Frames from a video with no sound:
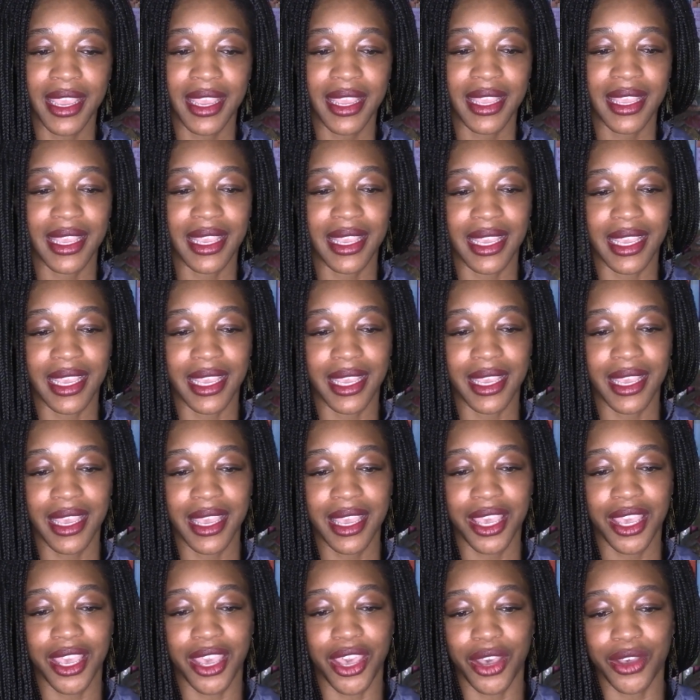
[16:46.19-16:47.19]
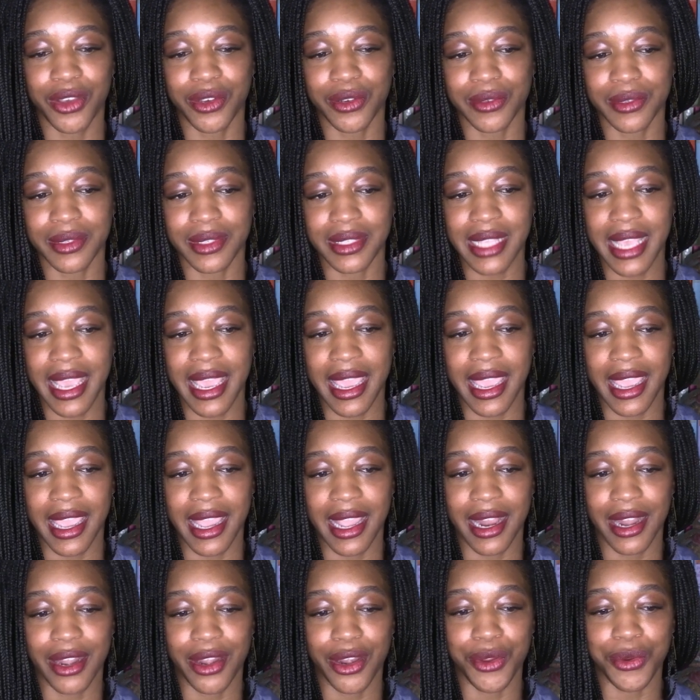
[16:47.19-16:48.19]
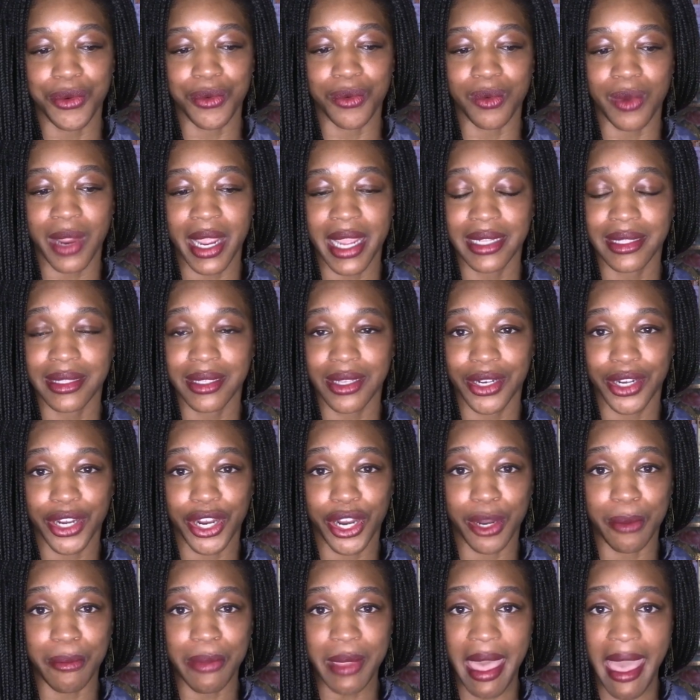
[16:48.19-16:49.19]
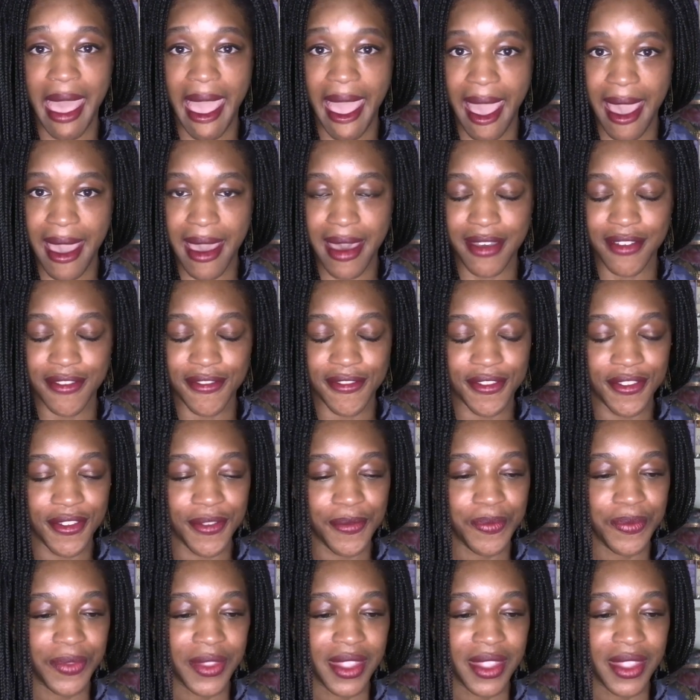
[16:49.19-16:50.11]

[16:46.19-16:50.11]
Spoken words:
he goes and writes on her behalf.